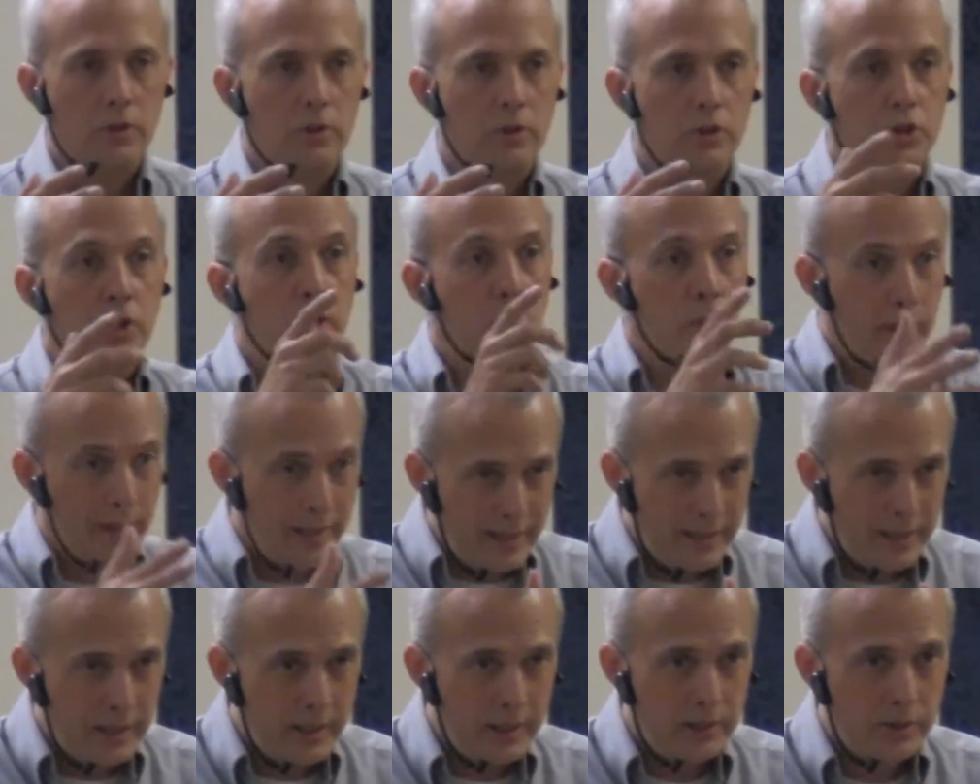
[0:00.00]
generate
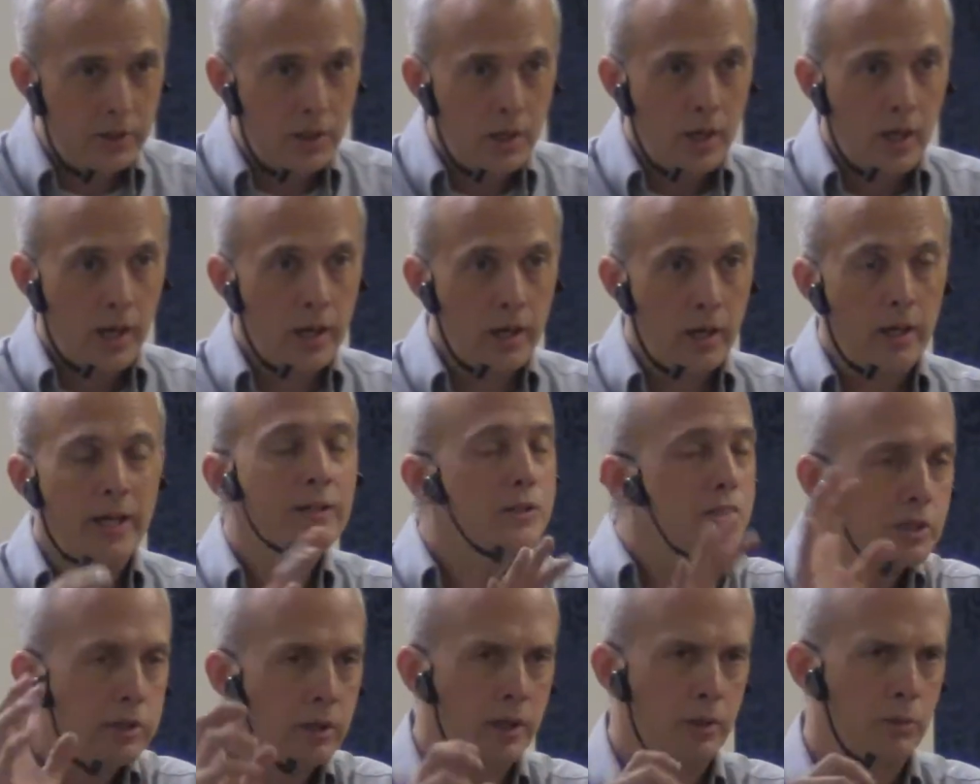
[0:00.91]
heat and
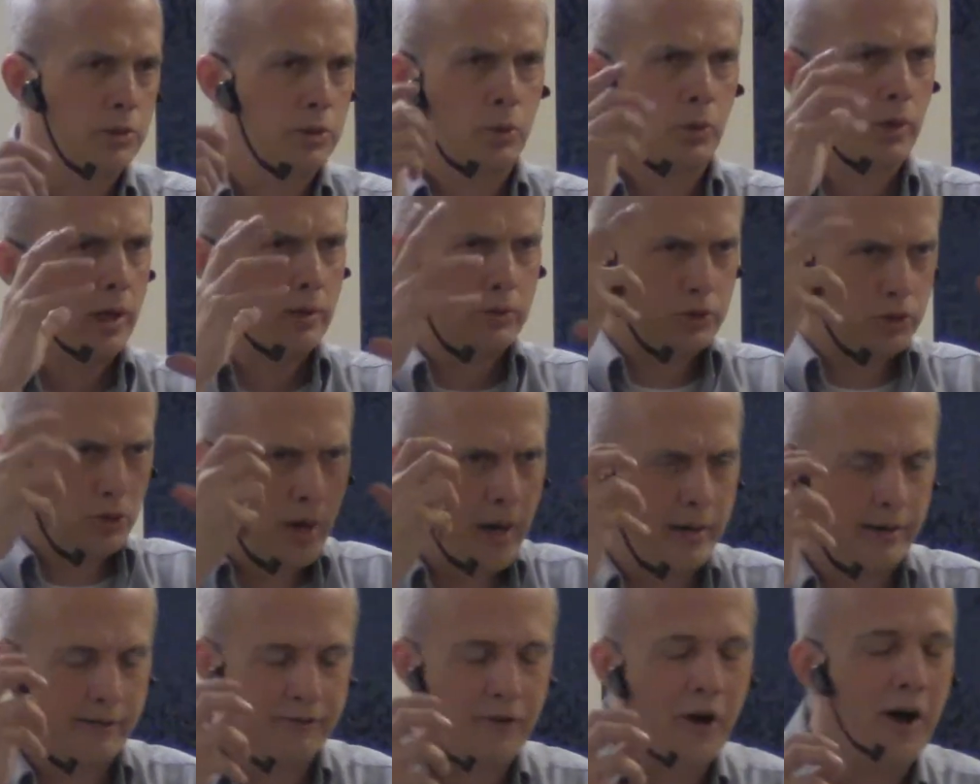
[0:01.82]
insulate was the word I was
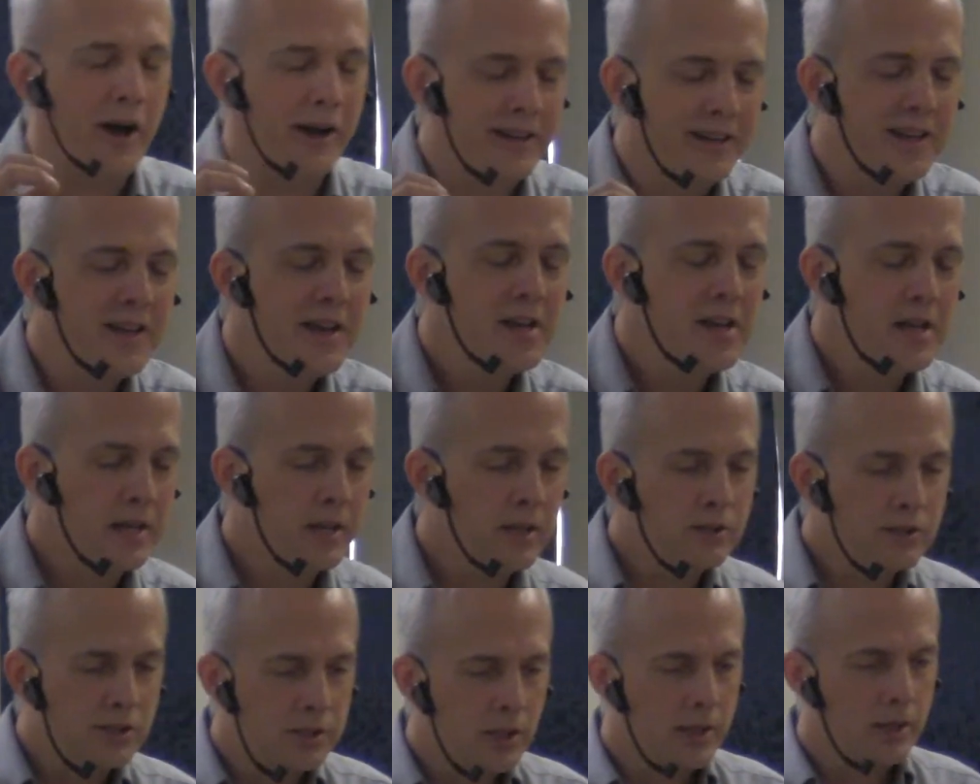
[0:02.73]
trying to find.
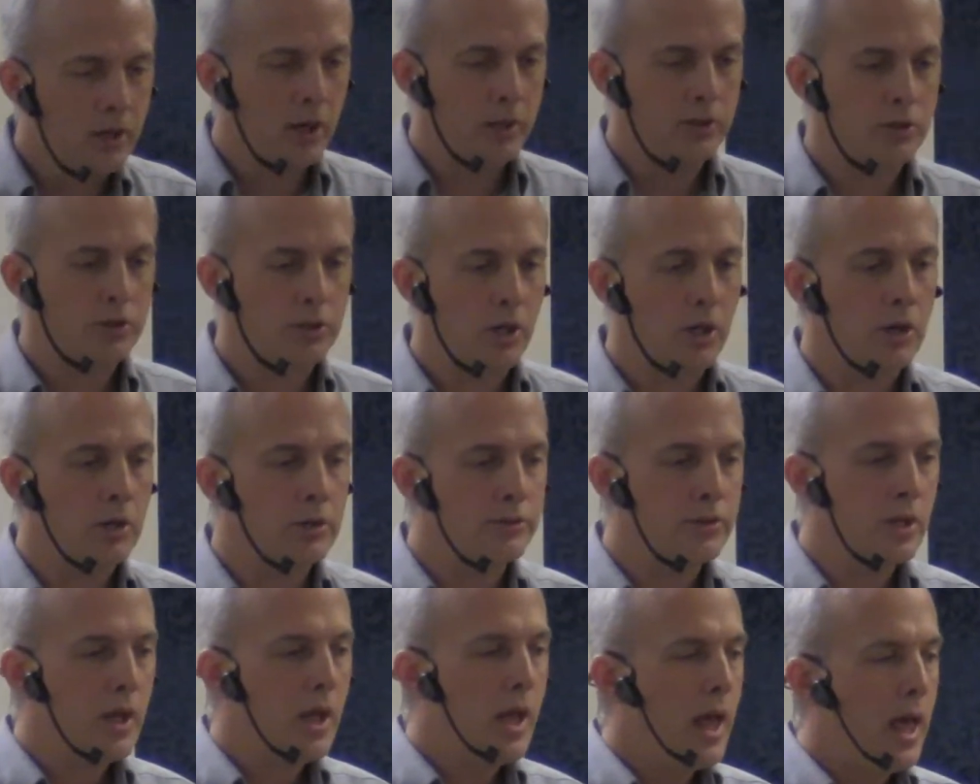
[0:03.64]
Insulate
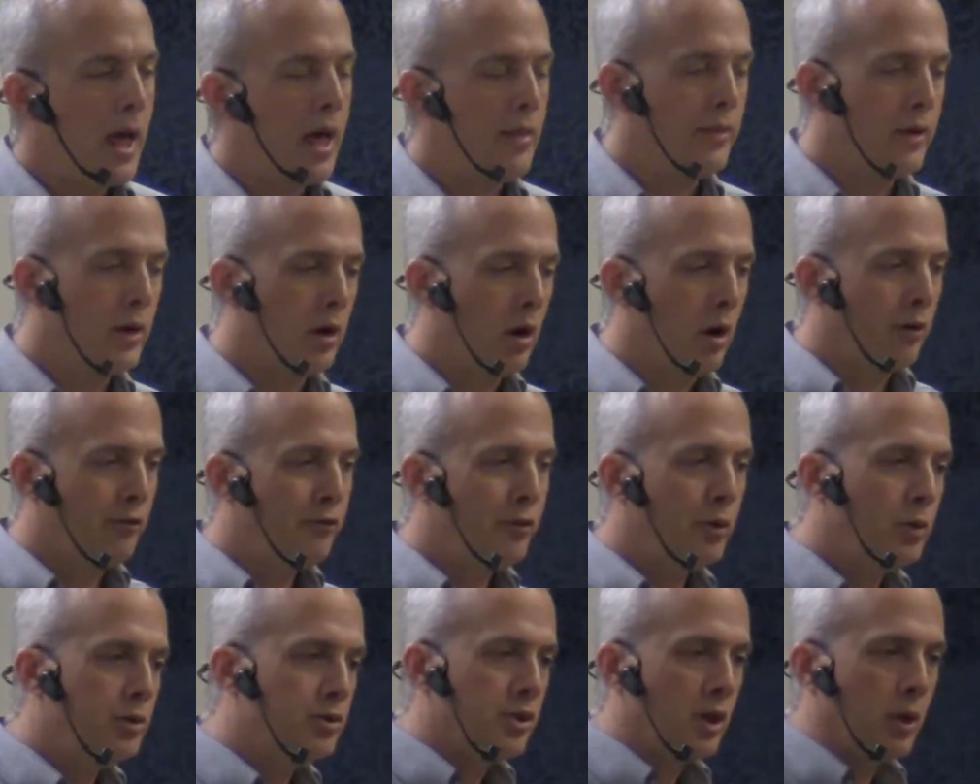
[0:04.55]
ourselves. And there are
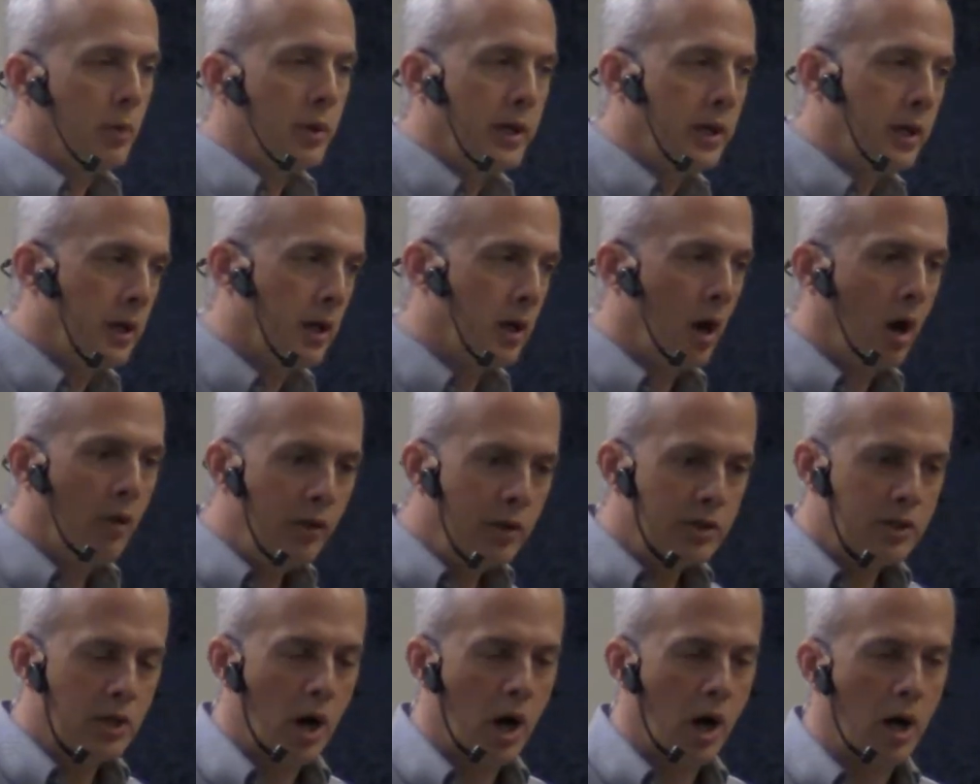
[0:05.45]
foods that we eat at other
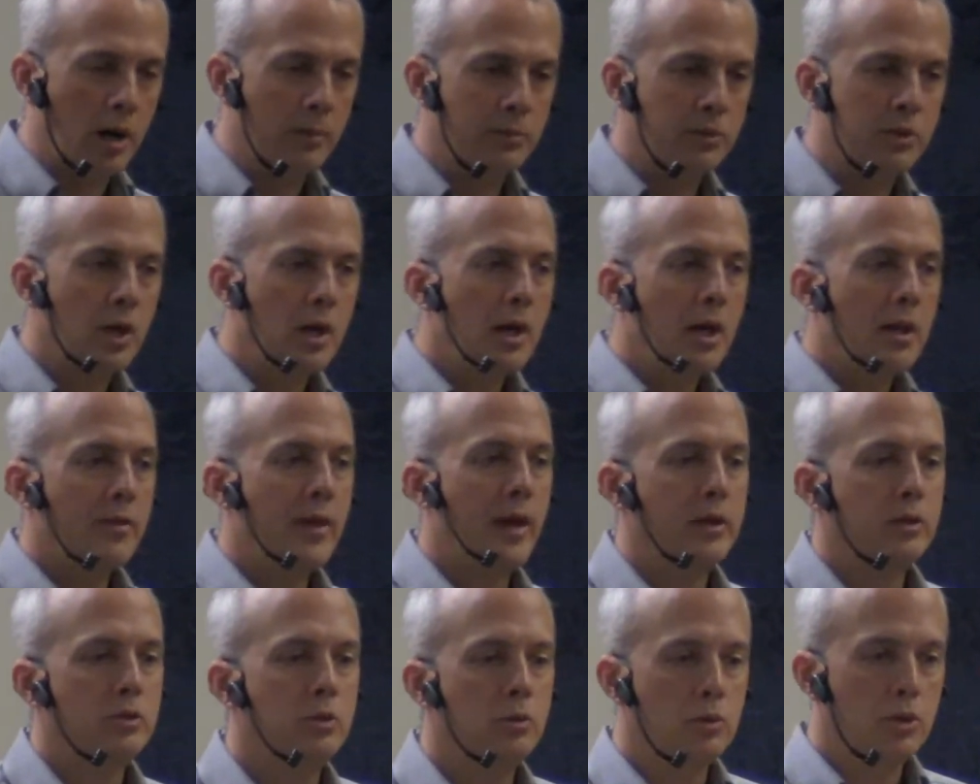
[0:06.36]
times
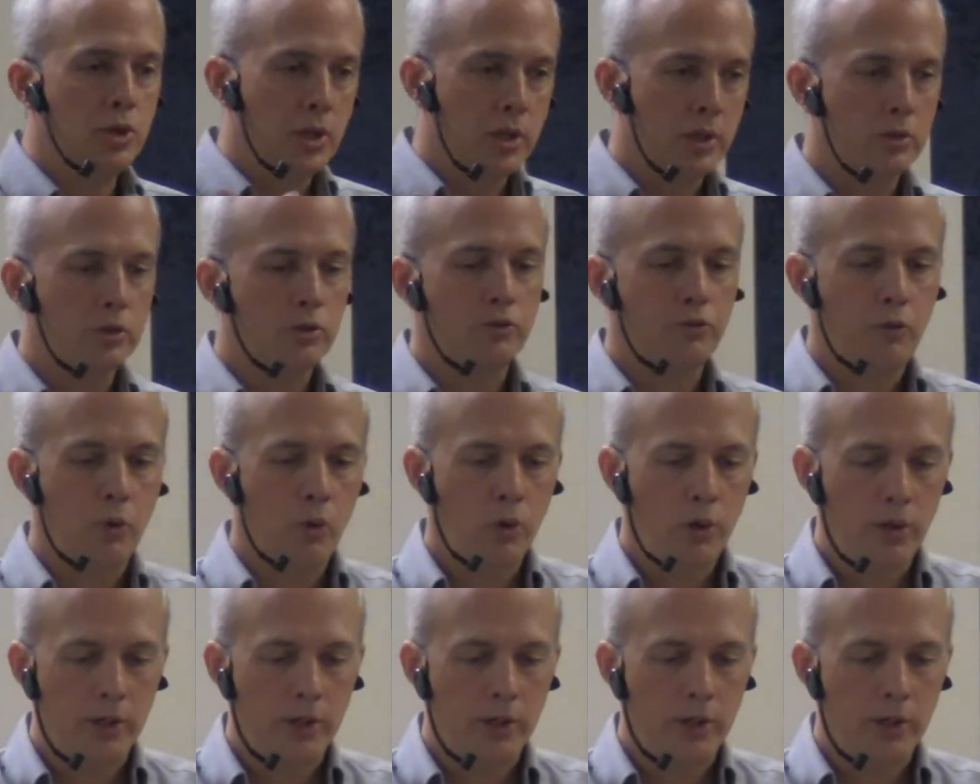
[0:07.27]
that do things for